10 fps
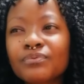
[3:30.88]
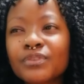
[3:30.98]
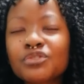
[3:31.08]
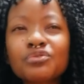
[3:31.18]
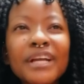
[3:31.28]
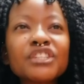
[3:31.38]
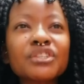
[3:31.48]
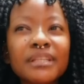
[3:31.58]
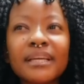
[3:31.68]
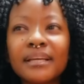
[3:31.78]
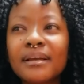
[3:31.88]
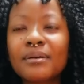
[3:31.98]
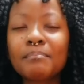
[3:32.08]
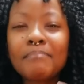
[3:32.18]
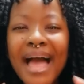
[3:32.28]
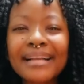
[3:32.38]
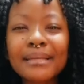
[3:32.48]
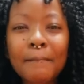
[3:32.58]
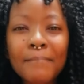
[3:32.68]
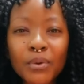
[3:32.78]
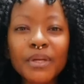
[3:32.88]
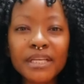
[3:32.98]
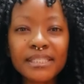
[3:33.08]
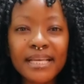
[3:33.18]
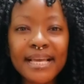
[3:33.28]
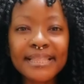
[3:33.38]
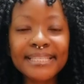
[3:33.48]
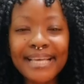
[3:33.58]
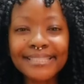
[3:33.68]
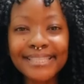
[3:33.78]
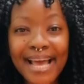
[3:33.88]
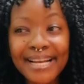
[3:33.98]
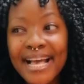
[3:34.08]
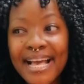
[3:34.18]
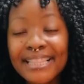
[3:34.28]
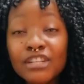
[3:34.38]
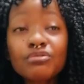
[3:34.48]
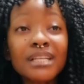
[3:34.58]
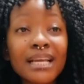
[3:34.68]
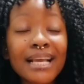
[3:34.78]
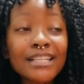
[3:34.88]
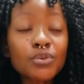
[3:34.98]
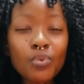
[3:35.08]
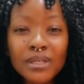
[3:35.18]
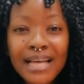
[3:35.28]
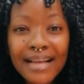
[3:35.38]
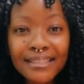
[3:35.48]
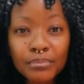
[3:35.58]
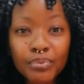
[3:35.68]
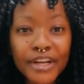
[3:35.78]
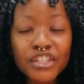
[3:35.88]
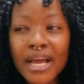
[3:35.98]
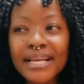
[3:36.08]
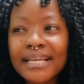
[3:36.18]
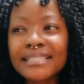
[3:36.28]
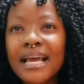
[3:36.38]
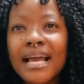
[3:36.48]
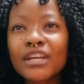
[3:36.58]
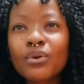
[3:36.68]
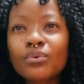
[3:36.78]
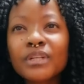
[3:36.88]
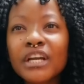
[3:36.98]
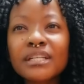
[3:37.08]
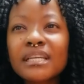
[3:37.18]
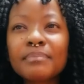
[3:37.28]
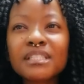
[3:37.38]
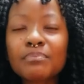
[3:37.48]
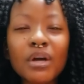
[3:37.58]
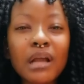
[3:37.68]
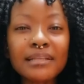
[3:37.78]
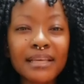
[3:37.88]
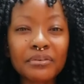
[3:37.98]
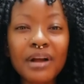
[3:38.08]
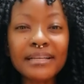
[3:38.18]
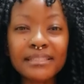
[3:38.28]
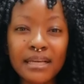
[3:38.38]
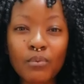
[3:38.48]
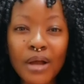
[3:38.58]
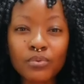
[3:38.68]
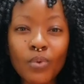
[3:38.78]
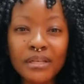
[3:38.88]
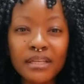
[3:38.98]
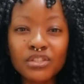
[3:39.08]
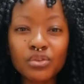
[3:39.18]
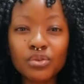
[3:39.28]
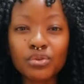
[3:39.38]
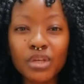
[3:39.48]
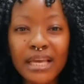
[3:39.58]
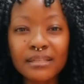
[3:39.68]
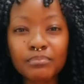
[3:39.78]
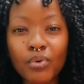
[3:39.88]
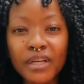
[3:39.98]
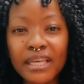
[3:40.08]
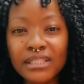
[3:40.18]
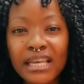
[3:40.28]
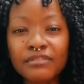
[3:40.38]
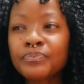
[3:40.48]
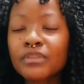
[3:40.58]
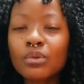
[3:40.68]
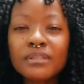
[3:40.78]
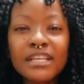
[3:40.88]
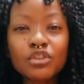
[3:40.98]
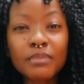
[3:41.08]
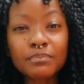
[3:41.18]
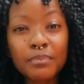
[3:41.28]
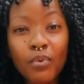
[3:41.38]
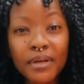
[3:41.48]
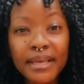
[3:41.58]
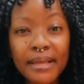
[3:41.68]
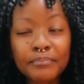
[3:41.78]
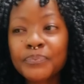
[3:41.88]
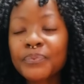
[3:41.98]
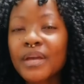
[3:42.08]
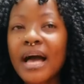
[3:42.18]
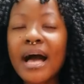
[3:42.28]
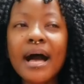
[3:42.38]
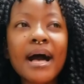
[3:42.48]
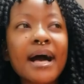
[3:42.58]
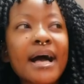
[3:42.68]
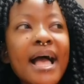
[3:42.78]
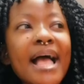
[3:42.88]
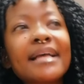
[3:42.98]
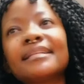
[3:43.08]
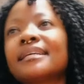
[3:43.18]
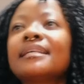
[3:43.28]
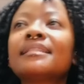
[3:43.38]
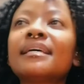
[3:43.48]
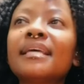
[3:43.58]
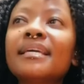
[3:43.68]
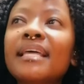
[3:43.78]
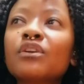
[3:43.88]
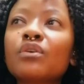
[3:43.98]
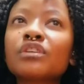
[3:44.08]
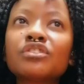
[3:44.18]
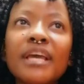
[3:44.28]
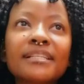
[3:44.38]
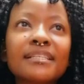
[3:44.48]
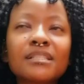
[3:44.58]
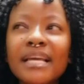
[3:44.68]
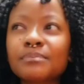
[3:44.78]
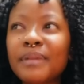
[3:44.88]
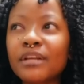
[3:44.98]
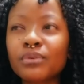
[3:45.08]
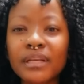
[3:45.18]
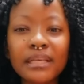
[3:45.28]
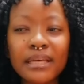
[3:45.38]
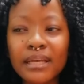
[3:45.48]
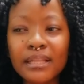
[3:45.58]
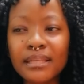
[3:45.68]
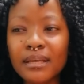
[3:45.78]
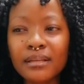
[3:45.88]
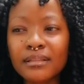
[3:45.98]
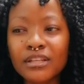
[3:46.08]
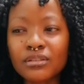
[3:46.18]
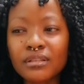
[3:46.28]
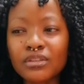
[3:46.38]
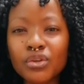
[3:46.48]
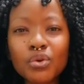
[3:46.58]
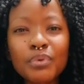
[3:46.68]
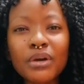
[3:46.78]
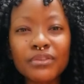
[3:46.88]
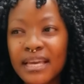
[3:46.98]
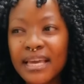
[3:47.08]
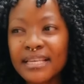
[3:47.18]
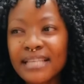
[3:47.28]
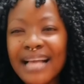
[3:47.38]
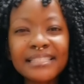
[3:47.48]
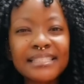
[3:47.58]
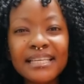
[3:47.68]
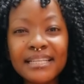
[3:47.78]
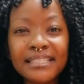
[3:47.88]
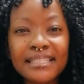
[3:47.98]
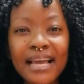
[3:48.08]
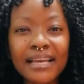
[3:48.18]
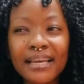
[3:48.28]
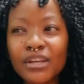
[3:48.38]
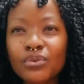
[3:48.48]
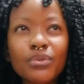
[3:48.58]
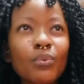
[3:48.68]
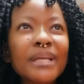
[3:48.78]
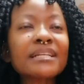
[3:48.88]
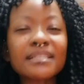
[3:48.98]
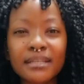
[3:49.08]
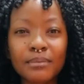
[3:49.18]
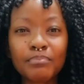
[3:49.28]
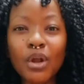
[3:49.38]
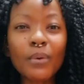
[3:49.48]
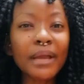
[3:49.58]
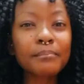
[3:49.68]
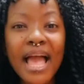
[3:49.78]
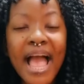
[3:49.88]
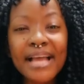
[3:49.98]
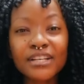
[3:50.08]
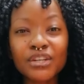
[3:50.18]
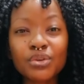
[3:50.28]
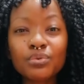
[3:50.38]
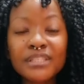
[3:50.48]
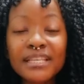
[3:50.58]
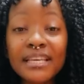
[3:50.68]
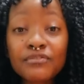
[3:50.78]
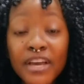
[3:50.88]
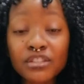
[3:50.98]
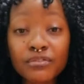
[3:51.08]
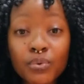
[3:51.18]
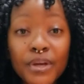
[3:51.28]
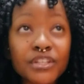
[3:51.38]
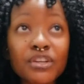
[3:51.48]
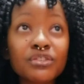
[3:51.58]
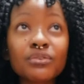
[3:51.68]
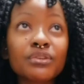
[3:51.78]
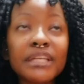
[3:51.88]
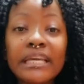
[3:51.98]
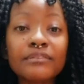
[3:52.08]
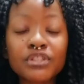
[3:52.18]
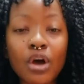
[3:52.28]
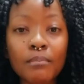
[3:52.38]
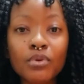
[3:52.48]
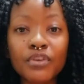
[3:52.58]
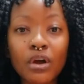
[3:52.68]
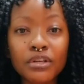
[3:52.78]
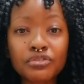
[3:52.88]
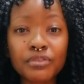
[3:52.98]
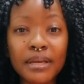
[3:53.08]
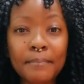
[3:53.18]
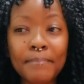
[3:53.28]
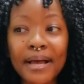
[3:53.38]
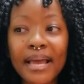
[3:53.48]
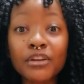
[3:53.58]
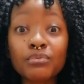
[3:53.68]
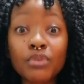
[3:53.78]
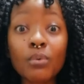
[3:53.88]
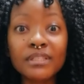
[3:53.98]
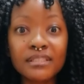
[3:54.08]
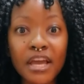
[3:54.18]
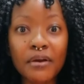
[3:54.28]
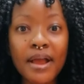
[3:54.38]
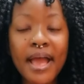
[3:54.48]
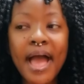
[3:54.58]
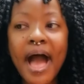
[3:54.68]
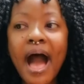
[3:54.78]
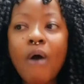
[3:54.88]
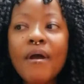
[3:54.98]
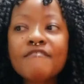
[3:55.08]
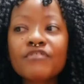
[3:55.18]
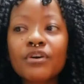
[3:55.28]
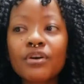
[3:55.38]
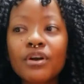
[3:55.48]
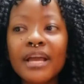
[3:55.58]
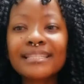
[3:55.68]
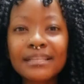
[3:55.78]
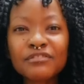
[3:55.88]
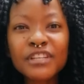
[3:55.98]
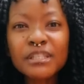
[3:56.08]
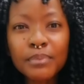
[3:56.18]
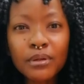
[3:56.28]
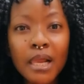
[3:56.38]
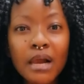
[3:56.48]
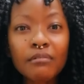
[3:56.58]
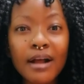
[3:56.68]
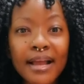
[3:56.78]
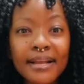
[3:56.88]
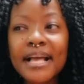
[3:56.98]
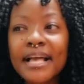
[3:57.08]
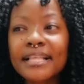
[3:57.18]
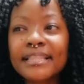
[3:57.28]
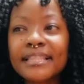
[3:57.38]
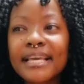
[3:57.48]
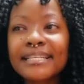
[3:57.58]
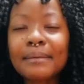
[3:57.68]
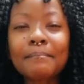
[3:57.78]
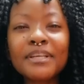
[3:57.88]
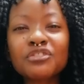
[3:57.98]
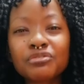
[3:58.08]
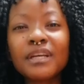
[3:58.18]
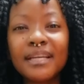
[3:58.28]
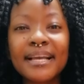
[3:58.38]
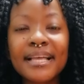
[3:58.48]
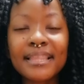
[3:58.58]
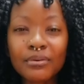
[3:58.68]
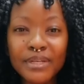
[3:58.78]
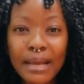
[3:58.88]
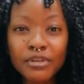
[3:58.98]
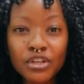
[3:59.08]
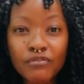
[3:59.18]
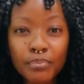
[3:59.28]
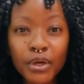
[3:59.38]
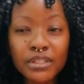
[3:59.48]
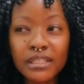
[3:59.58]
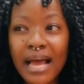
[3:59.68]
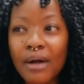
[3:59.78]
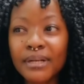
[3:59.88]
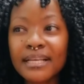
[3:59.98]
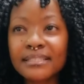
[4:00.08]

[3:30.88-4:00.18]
strangely magnanimous in the sense that literally it's water under the bridge. It's you know Nicodemus upon asking Christ what one needs to do to get born again, saved. The law says you must be born again, uh, and the, he then goes on to just explain what a, the, the the new birth is unseen. It's like you know the wind blowing, and you see the effects of the wind because you know the leaves are moving on a tree, but and you know it's there. However, it's invisible, right? It is a mystery. The redemption perception of a person how it is